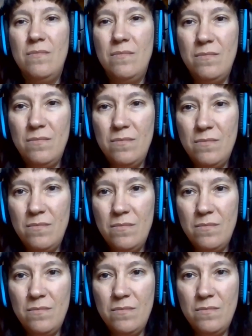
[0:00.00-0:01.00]

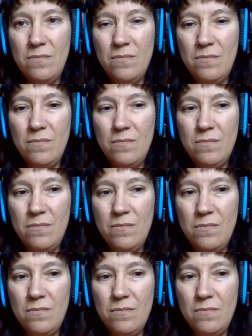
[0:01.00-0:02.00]

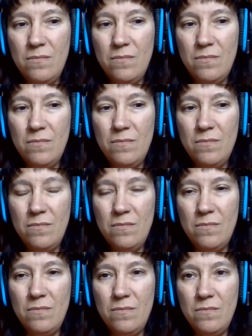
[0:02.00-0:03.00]

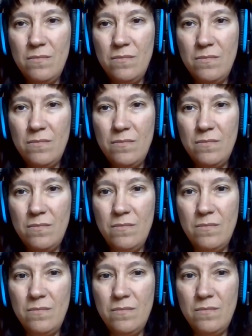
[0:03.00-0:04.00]

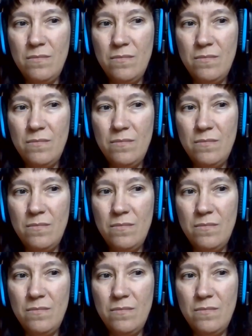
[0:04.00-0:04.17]
The person shown says nothing.